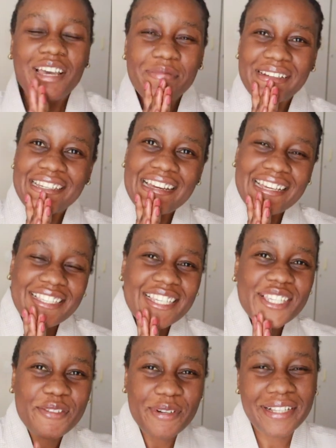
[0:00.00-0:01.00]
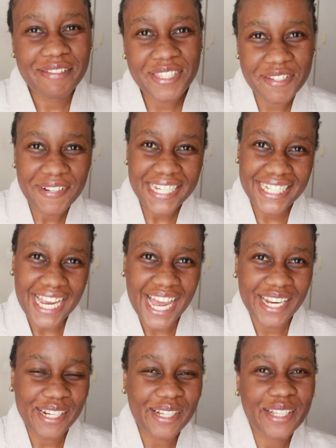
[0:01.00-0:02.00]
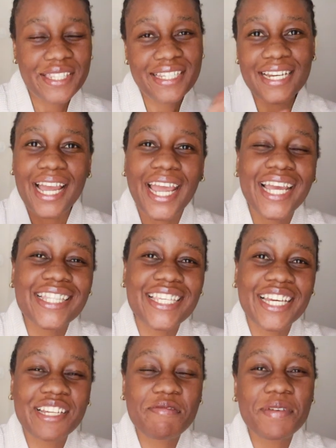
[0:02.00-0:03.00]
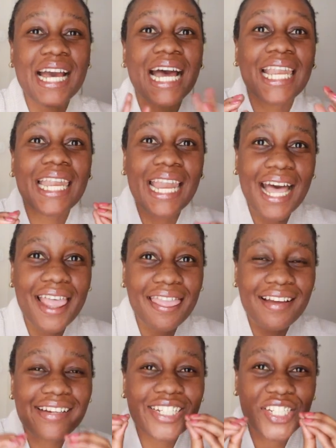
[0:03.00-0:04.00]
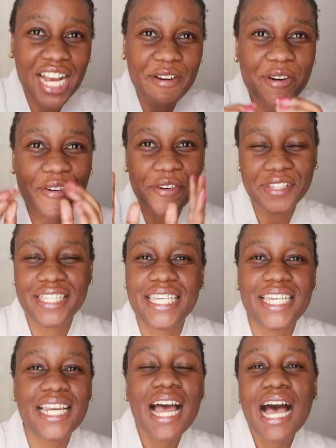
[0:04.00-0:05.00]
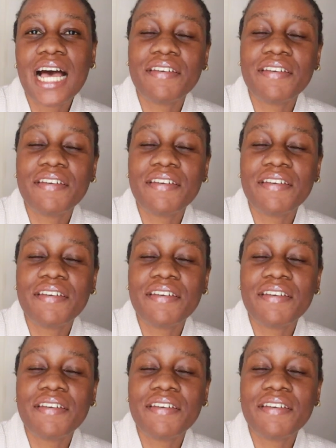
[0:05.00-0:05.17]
my Daizzessss, welcome to my channel. Today it's gonna be another shower routine.